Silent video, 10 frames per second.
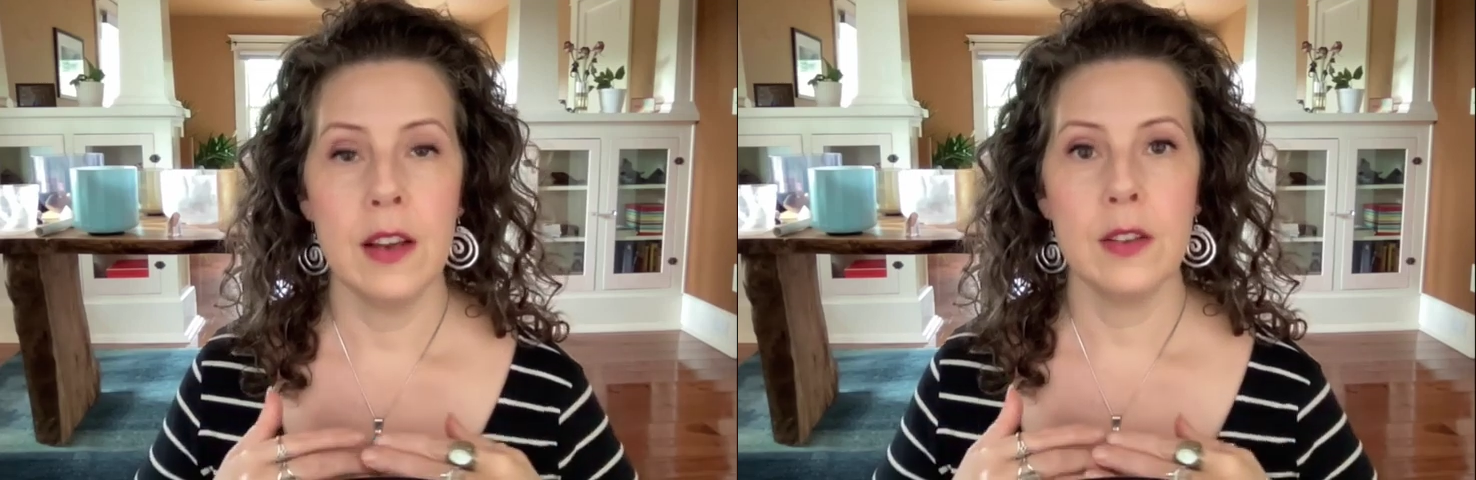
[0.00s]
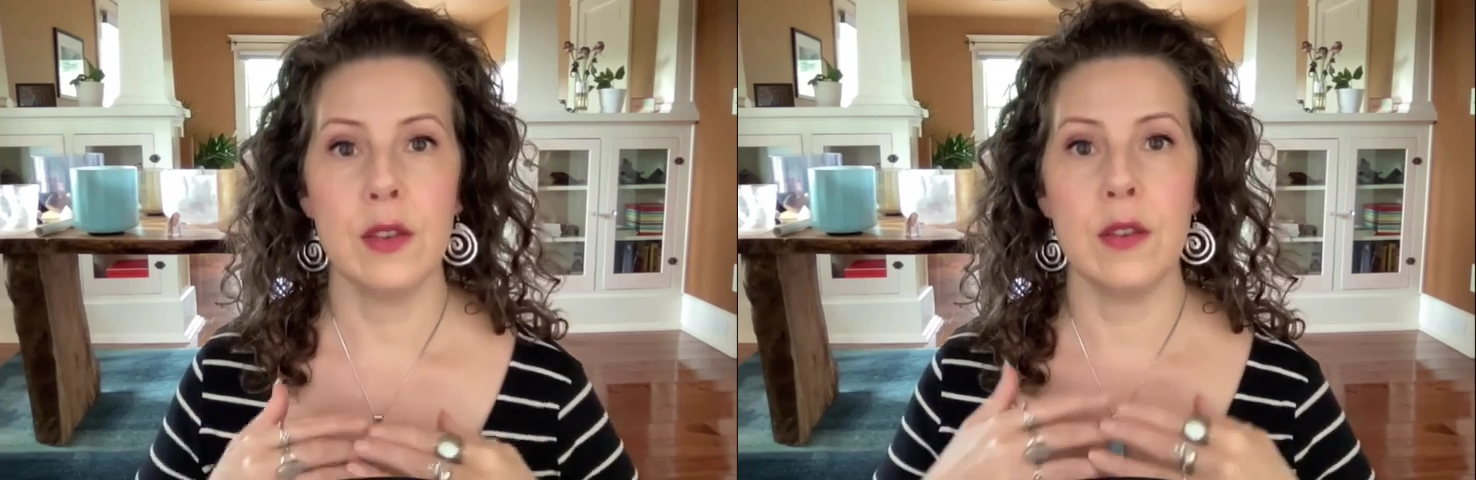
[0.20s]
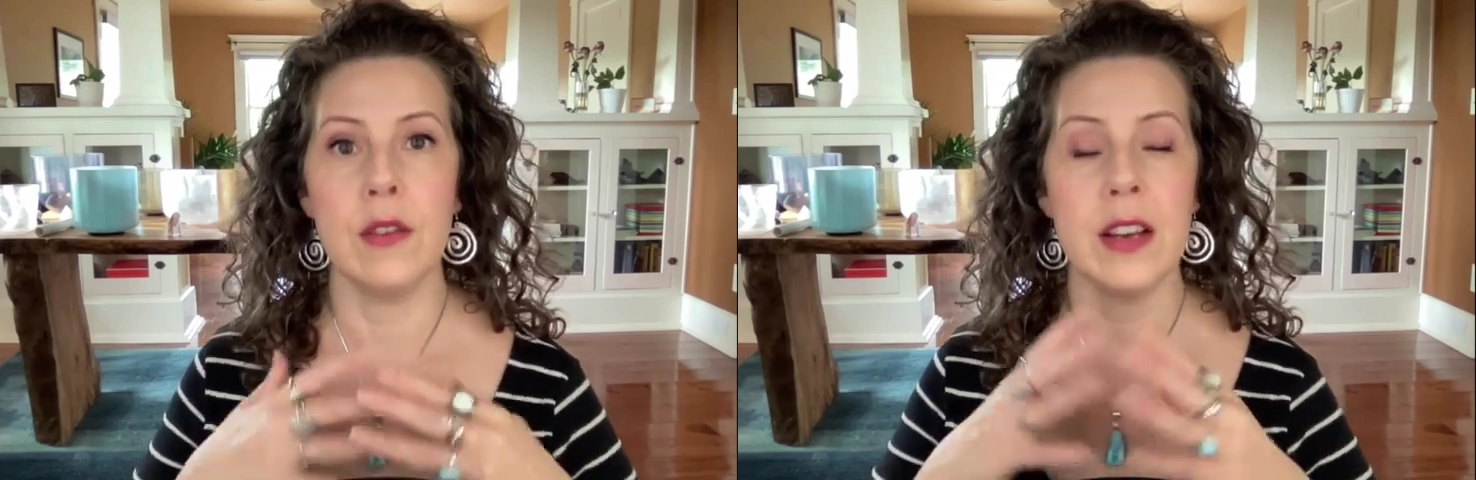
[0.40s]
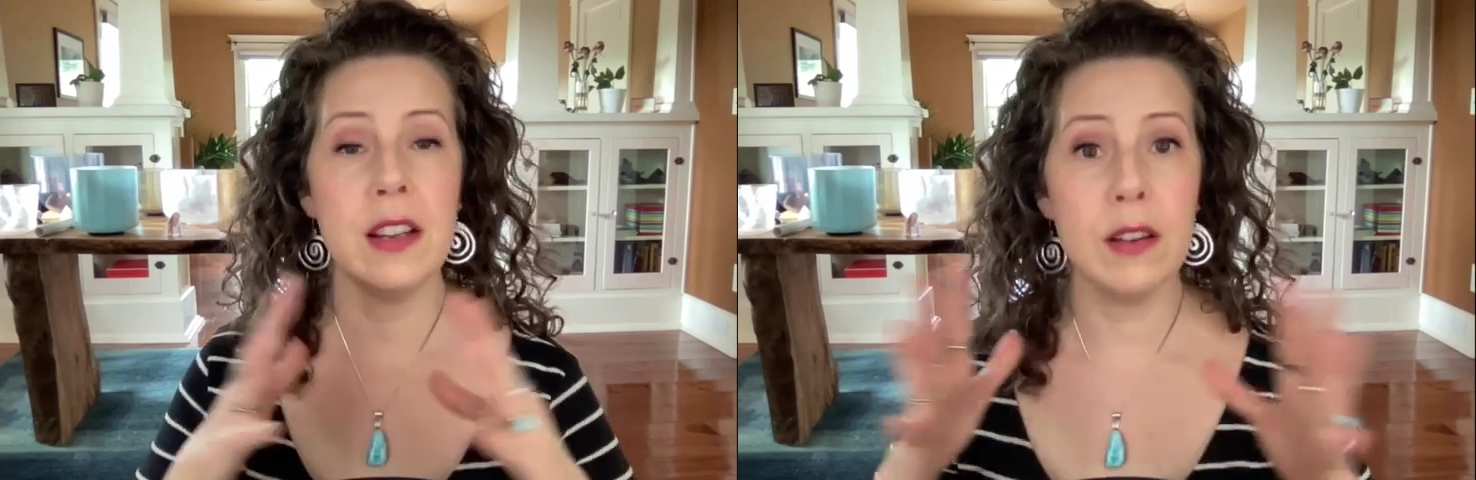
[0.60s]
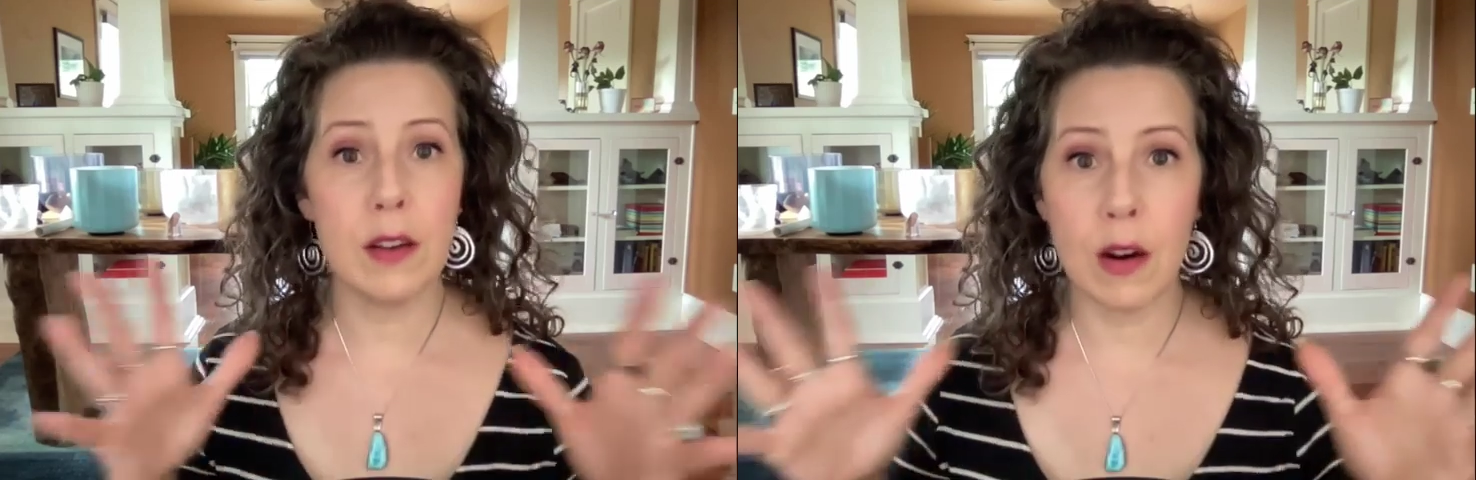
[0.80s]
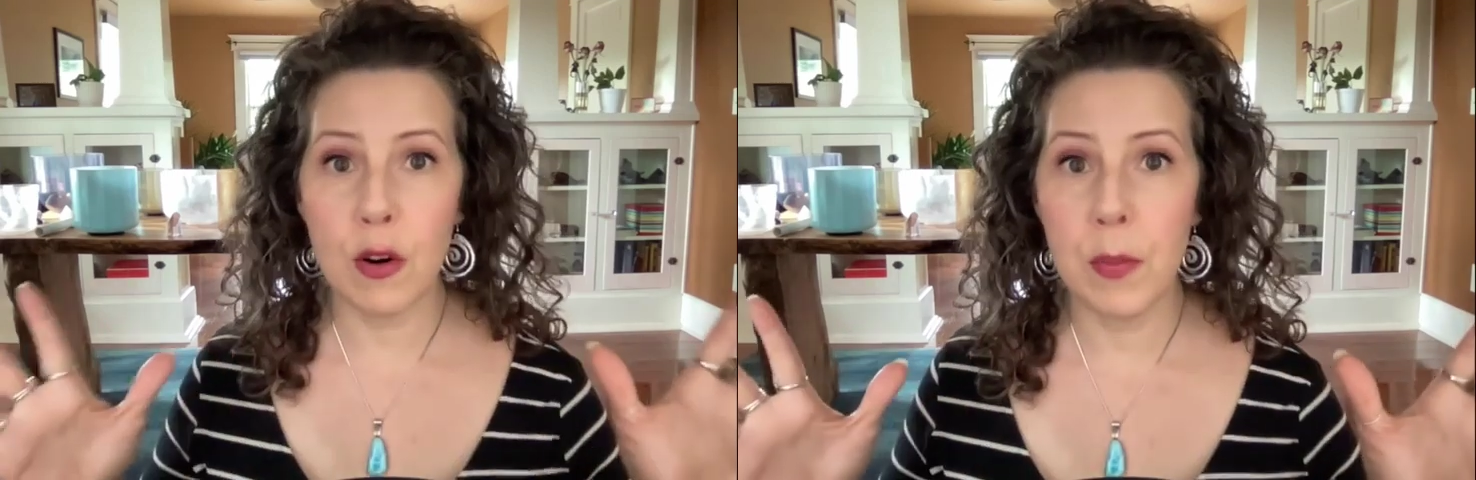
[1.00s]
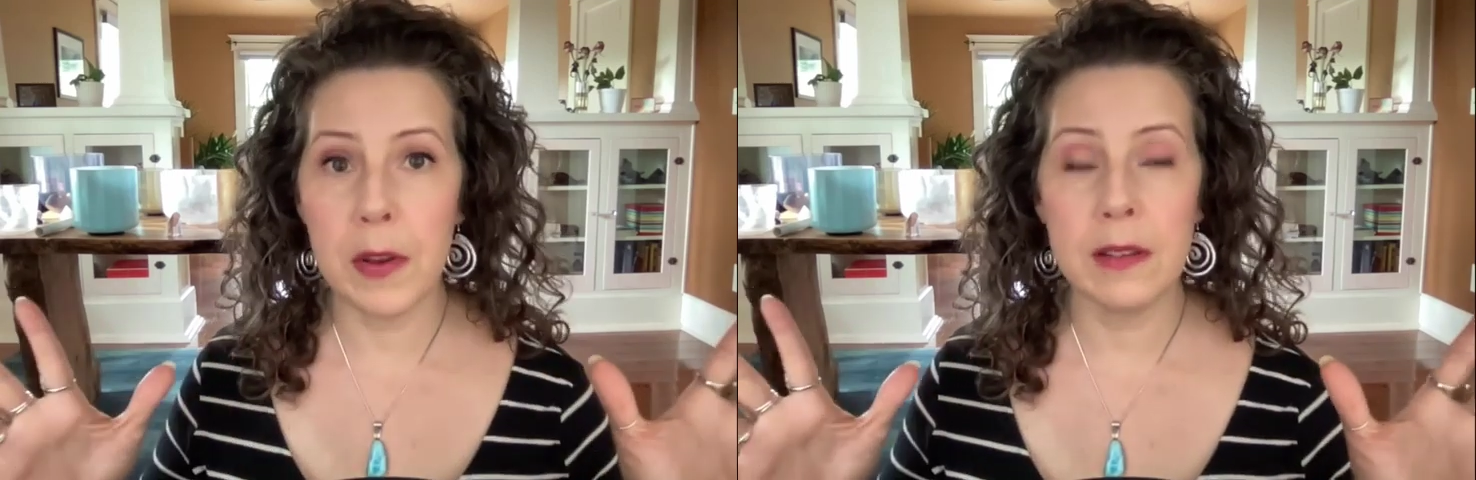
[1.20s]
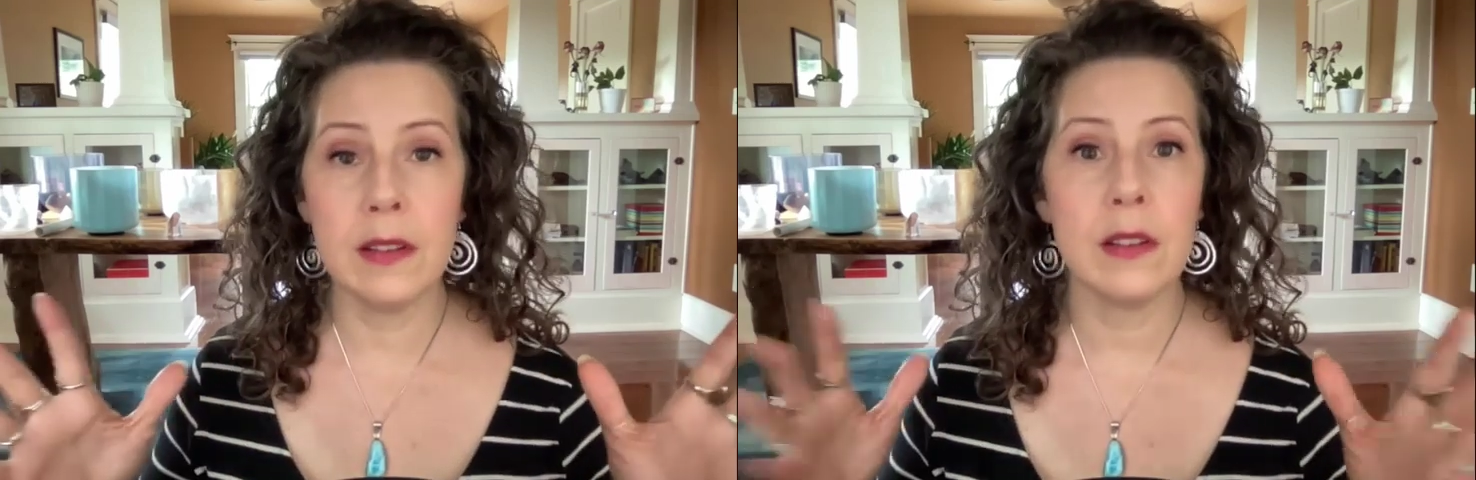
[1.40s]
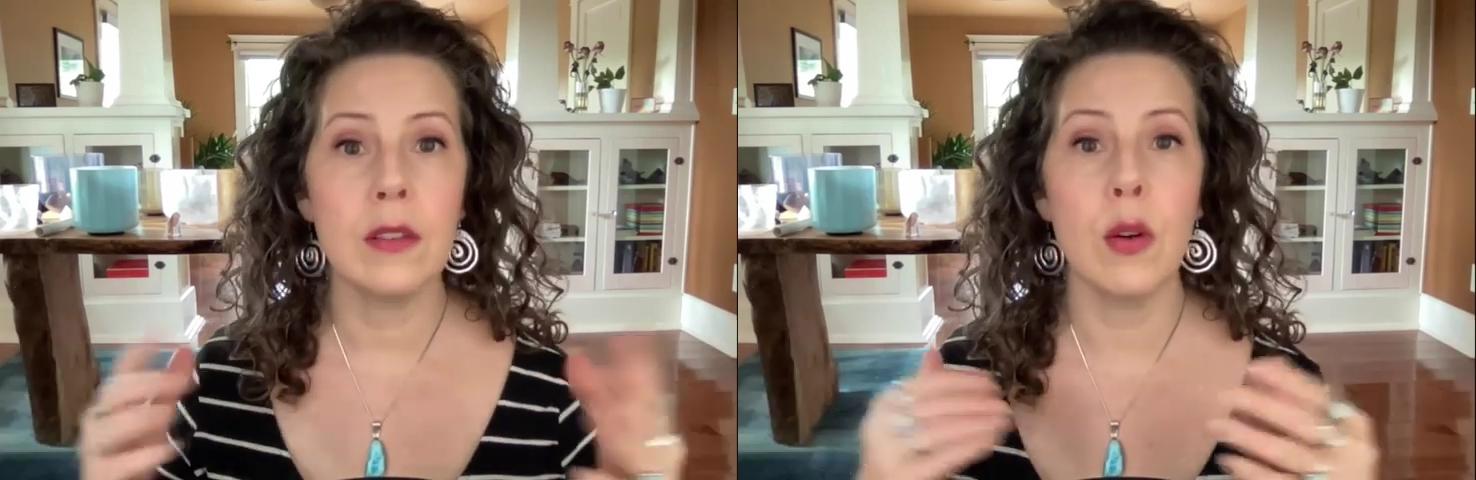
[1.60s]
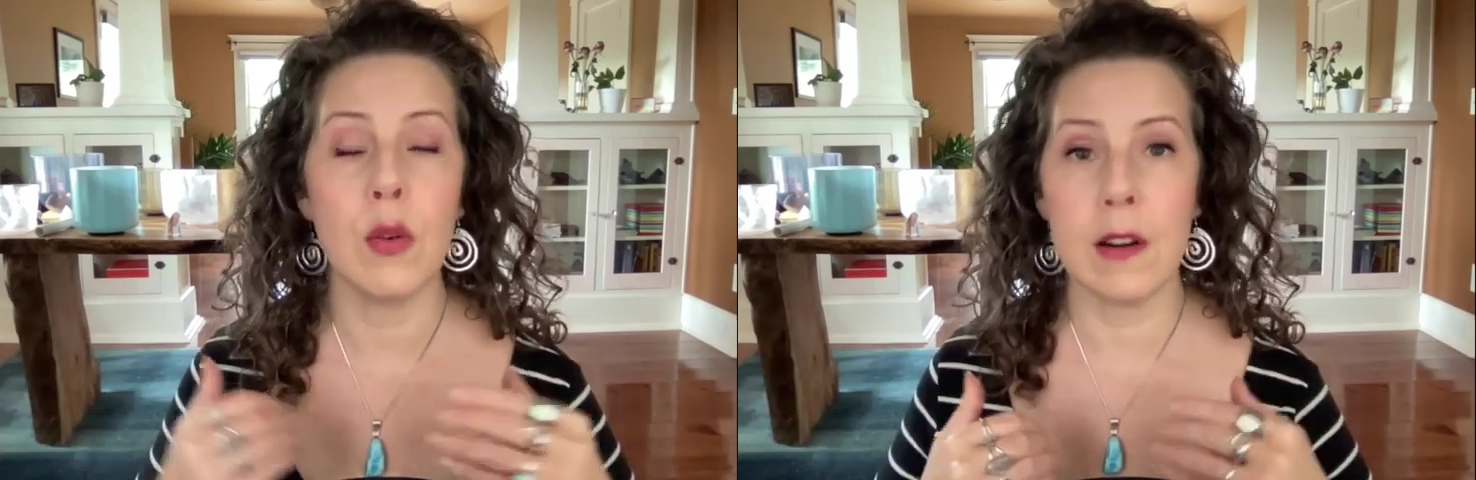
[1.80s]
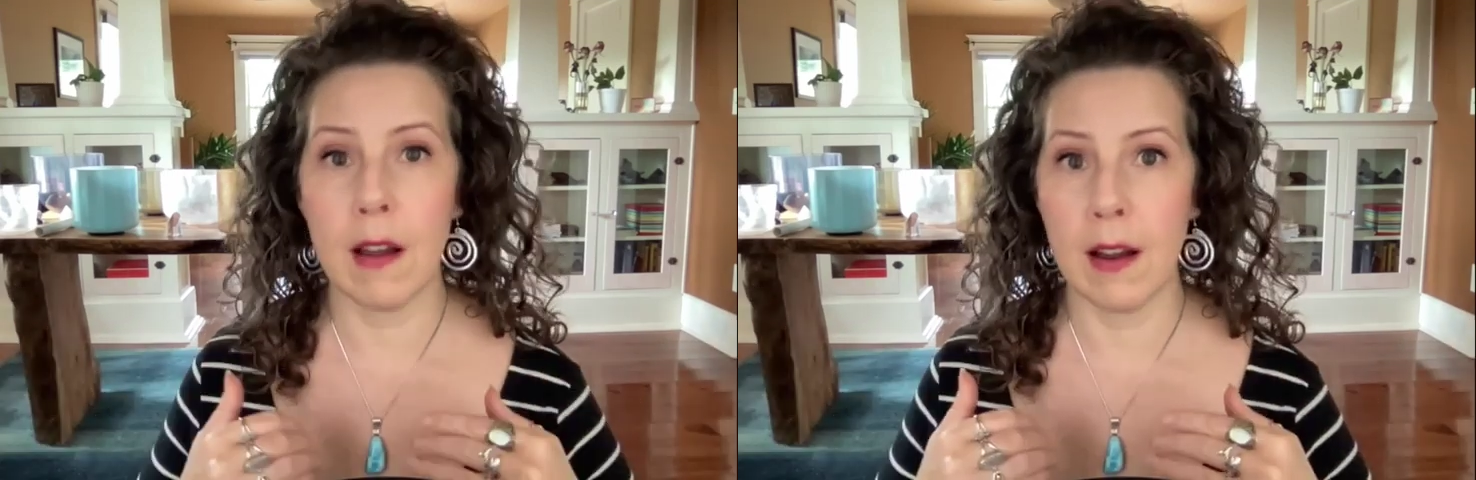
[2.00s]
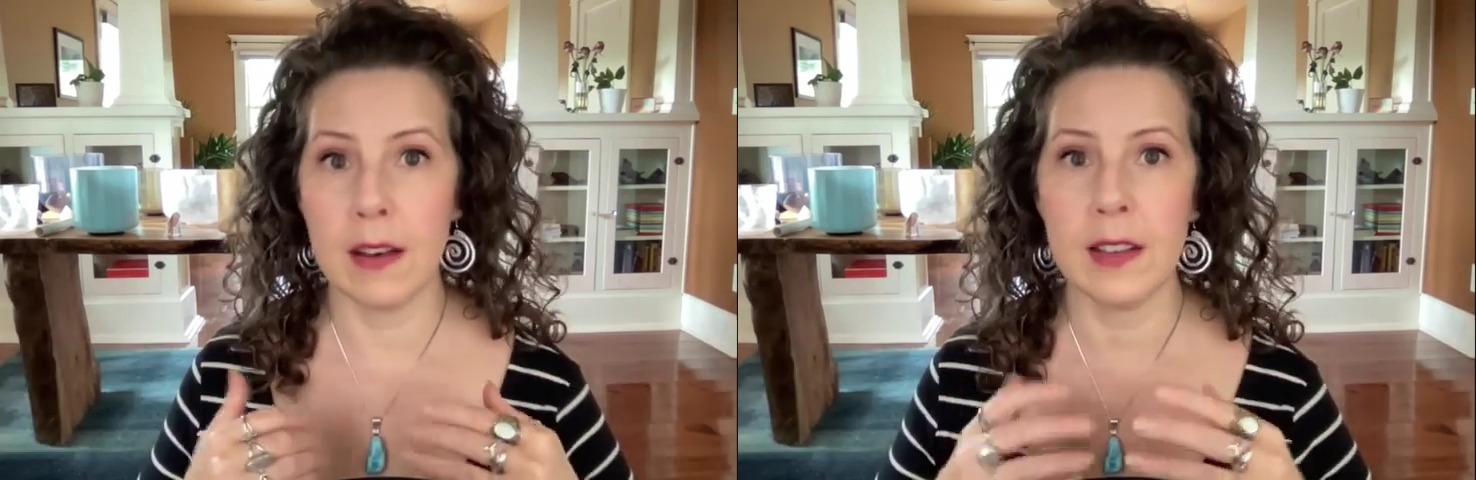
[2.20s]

So you're either open or not.